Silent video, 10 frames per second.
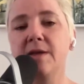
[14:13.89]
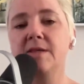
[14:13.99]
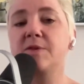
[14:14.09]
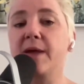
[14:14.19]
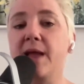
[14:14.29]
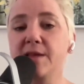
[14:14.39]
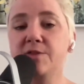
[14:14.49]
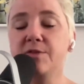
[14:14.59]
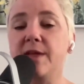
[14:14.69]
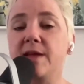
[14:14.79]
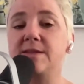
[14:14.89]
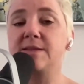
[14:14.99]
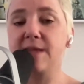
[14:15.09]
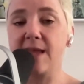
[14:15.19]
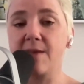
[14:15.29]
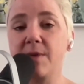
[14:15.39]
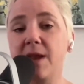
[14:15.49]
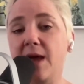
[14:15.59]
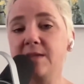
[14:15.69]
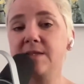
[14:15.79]
So I entered that same
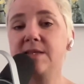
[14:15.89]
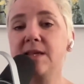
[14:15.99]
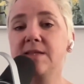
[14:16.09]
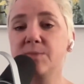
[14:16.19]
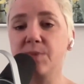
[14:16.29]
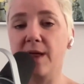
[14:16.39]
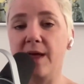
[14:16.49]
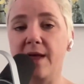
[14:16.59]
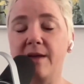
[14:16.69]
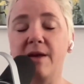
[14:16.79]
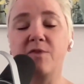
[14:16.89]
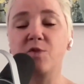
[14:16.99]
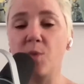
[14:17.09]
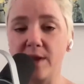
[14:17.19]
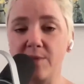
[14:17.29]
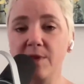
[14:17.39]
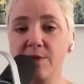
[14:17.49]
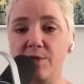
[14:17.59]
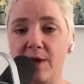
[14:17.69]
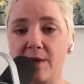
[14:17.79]
90-day supply of 20
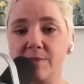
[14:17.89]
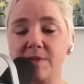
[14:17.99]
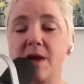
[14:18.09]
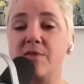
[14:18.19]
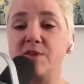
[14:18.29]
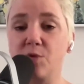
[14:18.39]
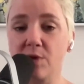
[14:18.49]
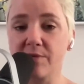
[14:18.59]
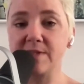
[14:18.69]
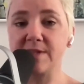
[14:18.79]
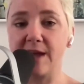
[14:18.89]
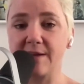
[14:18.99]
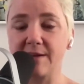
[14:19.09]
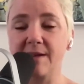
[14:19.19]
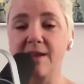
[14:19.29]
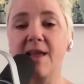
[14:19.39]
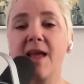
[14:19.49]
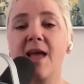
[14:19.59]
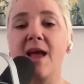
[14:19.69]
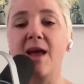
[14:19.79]
milligrams of atorvastatin,
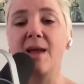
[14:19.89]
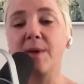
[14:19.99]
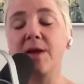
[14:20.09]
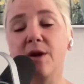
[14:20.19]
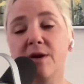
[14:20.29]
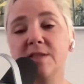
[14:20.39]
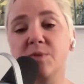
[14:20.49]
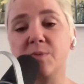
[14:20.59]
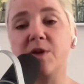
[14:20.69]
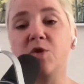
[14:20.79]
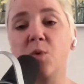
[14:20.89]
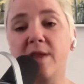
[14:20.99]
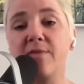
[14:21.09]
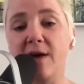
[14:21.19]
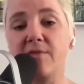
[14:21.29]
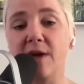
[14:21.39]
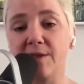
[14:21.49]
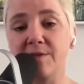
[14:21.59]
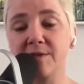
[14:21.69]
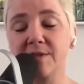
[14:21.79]
and my cost would be
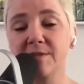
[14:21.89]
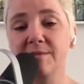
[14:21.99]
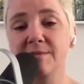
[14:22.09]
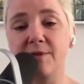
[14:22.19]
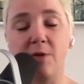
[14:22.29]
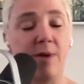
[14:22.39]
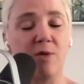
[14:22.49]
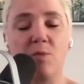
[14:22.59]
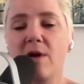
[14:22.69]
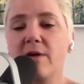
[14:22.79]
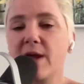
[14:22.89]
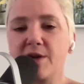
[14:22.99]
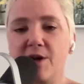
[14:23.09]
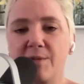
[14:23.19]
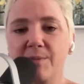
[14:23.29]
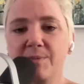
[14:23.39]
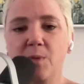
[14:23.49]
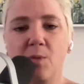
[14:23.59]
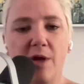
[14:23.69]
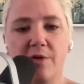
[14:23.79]
$25, no matter where I go,
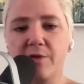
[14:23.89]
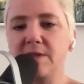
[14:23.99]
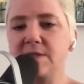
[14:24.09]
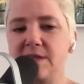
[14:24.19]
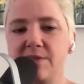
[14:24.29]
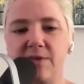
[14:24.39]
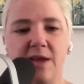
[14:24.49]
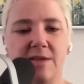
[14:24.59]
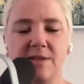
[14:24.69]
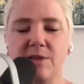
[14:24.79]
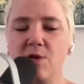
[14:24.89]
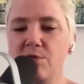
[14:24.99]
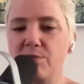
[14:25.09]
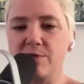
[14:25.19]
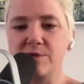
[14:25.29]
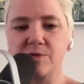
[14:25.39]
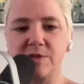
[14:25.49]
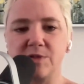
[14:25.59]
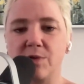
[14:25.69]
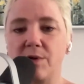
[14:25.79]
Walgreens, CVS, local grocery
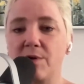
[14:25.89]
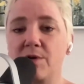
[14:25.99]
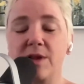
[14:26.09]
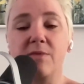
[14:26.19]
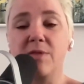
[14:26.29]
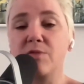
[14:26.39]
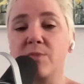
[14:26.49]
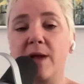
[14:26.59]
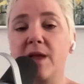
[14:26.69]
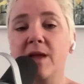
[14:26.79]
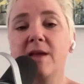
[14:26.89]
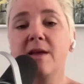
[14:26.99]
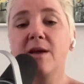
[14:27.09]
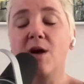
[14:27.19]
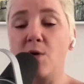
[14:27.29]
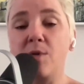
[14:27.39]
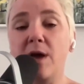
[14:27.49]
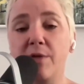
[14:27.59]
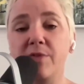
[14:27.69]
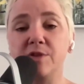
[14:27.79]
store, or even through my own
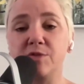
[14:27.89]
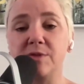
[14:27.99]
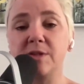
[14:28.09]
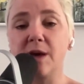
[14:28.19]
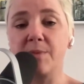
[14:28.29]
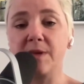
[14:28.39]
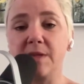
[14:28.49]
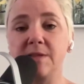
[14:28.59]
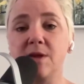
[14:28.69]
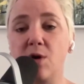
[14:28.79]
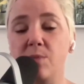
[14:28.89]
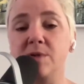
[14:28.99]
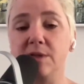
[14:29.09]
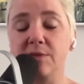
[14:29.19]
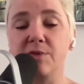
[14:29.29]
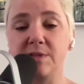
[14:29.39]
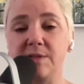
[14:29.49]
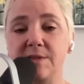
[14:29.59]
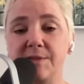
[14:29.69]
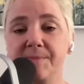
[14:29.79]
health insurance company's home delivery
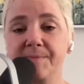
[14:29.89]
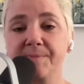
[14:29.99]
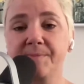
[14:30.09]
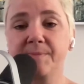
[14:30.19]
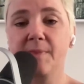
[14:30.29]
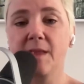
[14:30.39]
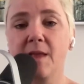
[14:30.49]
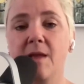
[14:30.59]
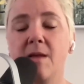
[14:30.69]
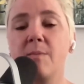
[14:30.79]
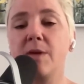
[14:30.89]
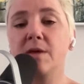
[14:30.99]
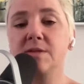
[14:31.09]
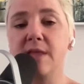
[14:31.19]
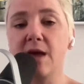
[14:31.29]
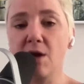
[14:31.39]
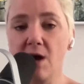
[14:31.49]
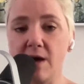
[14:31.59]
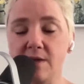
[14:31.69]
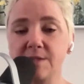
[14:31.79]
system. Because that
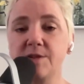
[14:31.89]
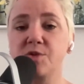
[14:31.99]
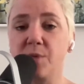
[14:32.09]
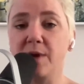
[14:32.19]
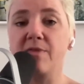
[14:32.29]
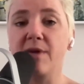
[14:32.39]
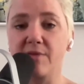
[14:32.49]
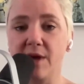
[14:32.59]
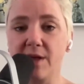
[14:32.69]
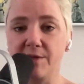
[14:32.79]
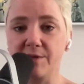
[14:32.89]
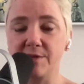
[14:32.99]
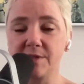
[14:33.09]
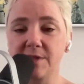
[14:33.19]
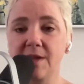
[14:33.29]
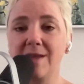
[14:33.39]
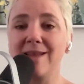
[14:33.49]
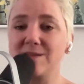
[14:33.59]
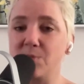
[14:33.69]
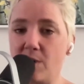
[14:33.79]
cost, $25,
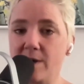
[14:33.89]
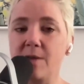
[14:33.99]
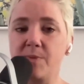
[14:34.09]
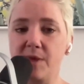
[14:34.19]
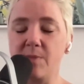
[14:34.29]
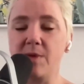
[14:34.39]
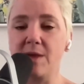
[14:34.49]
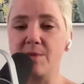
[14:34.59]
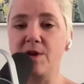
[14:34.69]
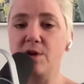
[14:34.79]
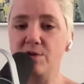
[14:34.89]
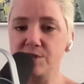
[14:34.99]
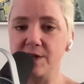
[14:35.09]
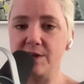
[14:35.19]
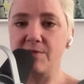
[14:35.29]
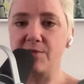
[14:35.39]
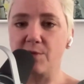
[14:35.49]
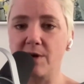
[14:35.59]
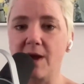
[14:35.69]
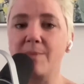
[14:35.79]
is what a PBM negotiated
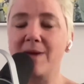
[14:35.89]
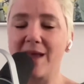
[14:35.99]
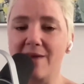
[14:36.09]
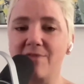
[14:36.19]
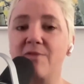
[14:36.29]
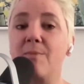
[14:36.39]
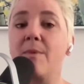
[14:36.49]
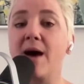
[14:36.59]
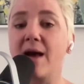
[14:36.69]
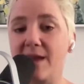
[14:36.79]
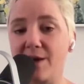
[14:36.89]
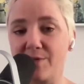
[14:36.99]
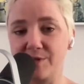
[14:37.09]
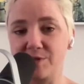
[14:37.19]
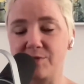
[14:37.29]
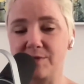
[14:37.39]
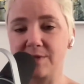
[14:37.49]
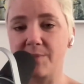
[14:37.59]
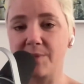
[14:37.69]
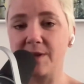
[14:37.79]
for on behalf of my health insurance
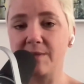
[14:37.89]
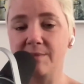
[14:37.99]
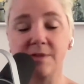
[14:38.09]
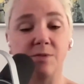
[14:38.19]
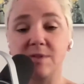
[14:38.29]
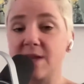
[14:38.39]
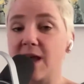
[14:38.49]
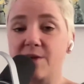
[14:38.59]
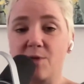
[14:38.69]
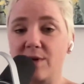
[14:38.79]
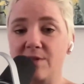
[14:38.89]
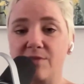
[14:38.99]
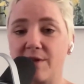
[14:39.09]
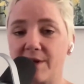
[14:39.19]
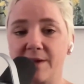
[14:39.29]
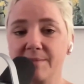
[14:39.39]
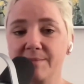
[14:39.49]
company. So it's not going to vary.